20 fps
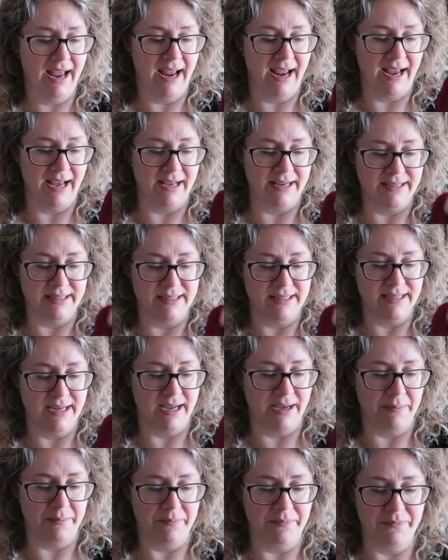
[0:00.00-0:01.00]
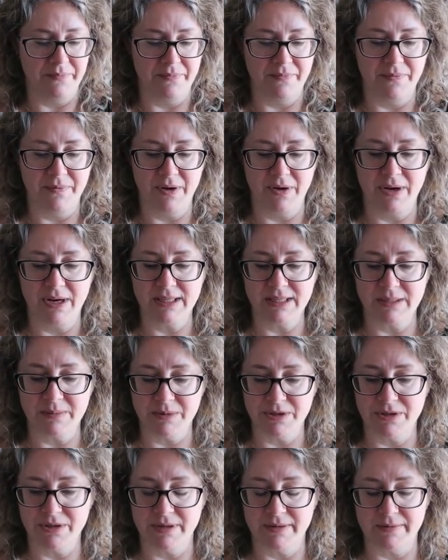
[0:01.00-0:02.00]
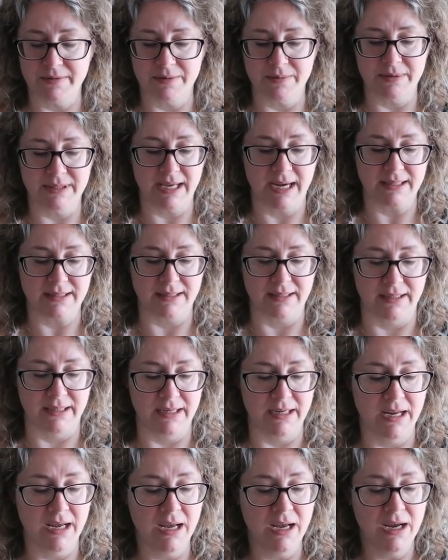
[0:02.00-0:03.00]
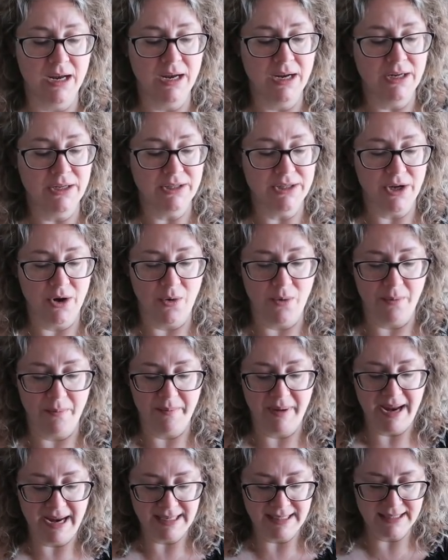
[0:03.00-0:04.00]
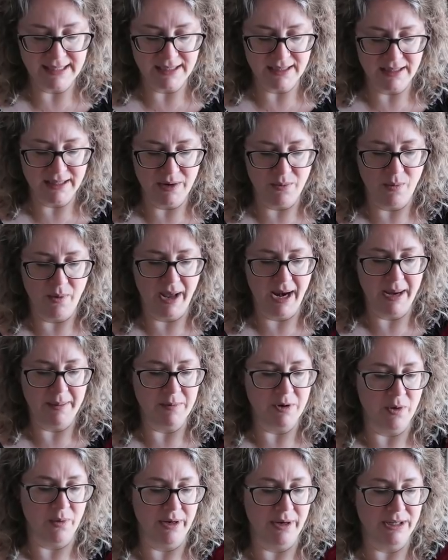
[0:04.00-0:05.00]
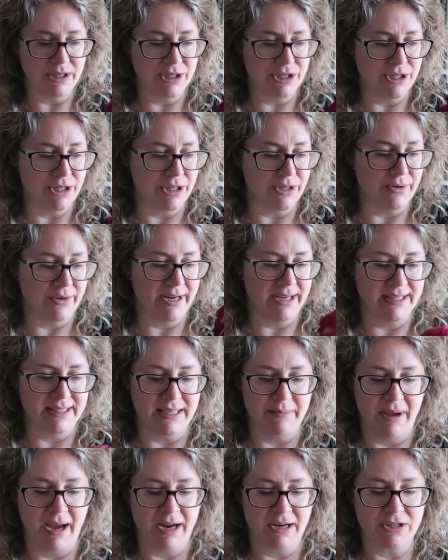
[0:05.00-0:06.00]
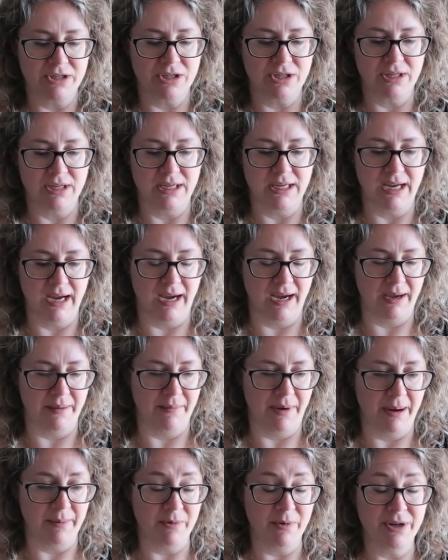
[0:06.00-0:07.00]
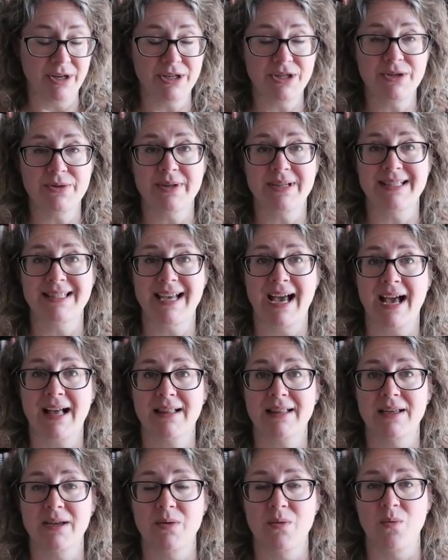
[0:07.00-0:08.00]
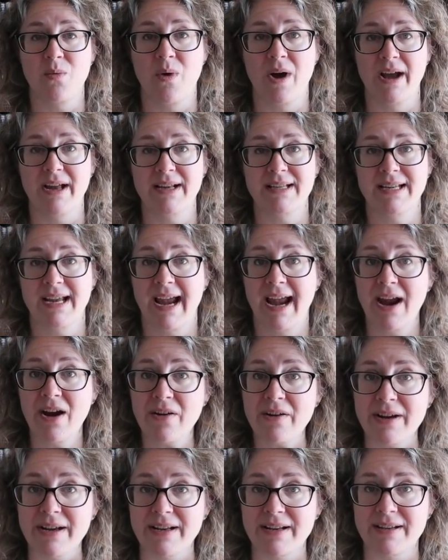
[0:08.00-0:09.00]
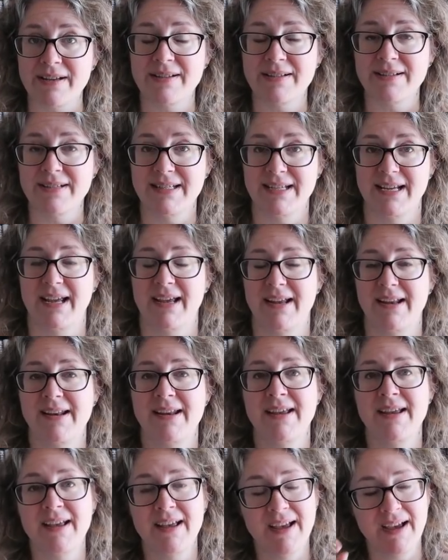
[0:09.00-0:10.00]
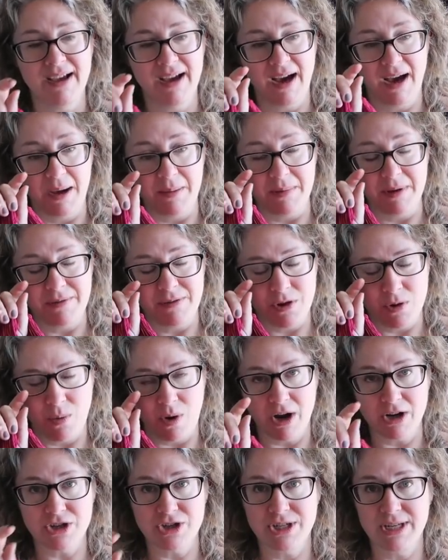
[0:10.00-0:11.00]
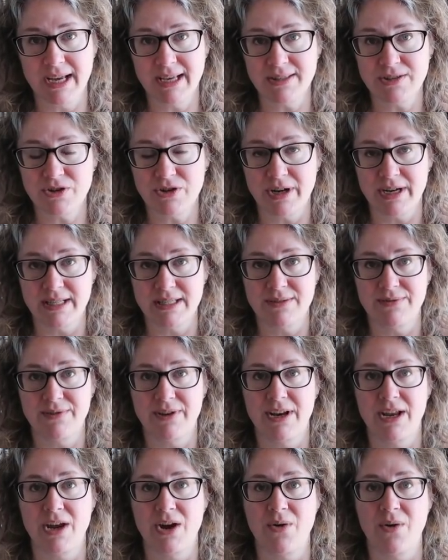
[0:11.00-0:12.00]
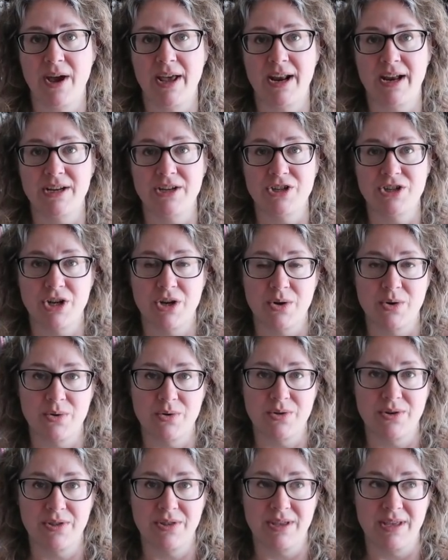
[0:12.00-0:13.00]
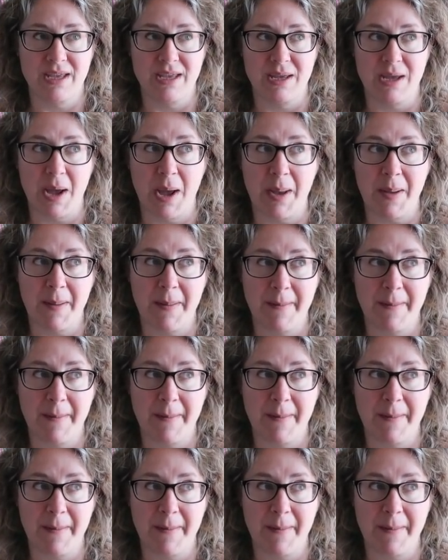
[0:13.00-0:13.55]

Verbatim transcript: and um, their customer service was excellent. So basically what I'm going to do is I'm actually um, I'm going to do exactly what Erin did. Um, if you watched yesterday's video and I showed the